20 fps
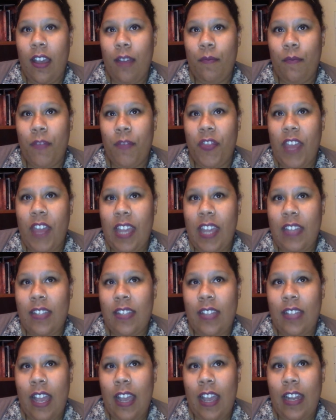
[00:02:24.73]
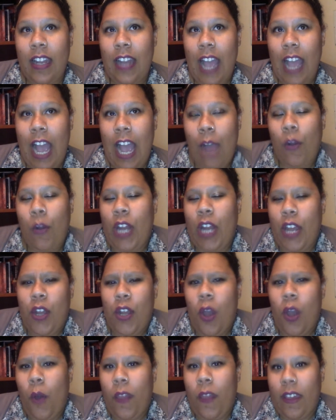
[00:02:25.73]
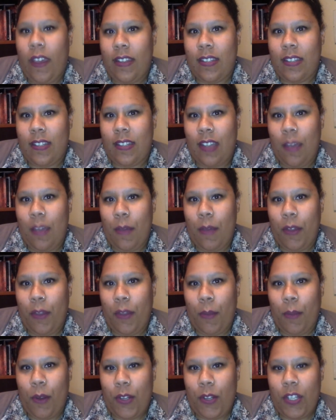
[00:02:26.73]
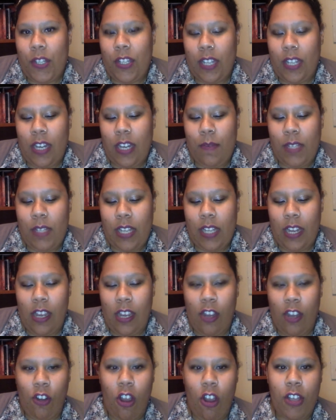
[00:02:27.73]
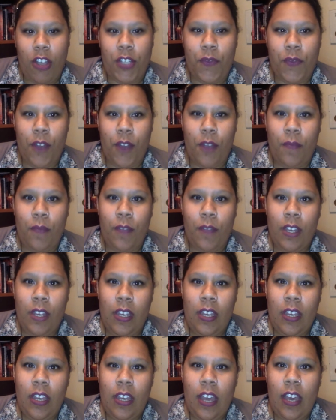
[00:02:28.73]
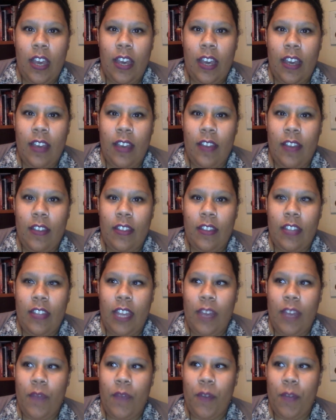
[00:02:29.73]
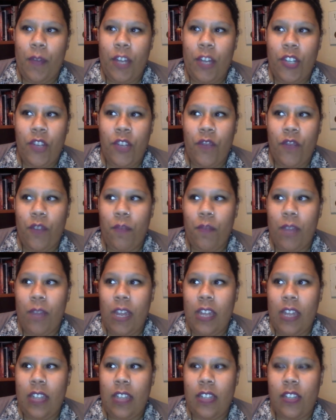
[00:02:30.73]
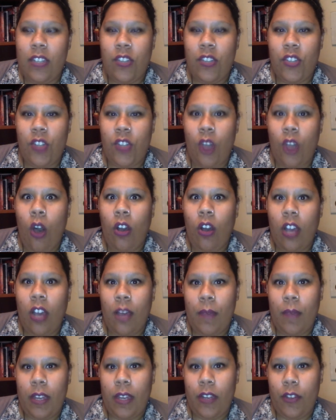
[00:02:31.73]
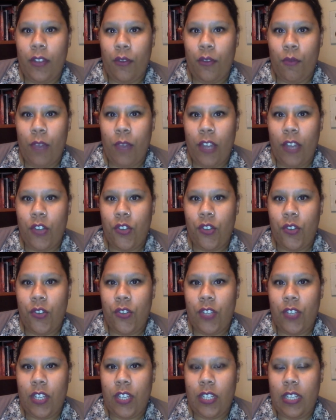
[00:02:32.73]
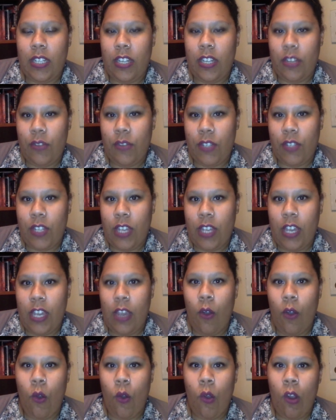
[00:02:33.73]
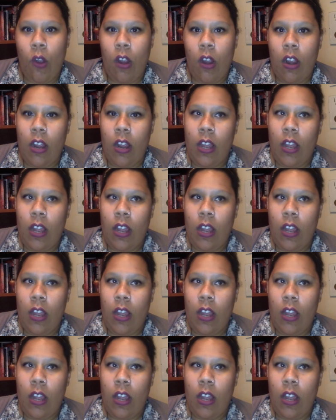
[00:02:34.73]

things that, how would I know this about the person that I'm sitting across from? The information from me doesn't just all come in through pictures continuously or